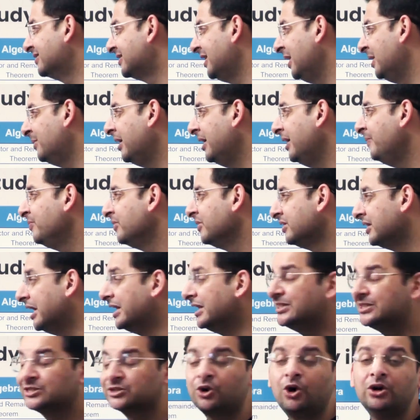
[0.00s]
syllabi.
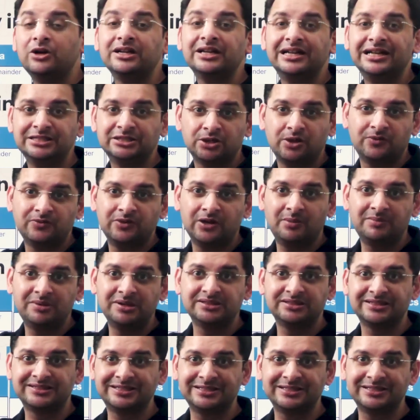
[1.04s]
That is congruence of numbers.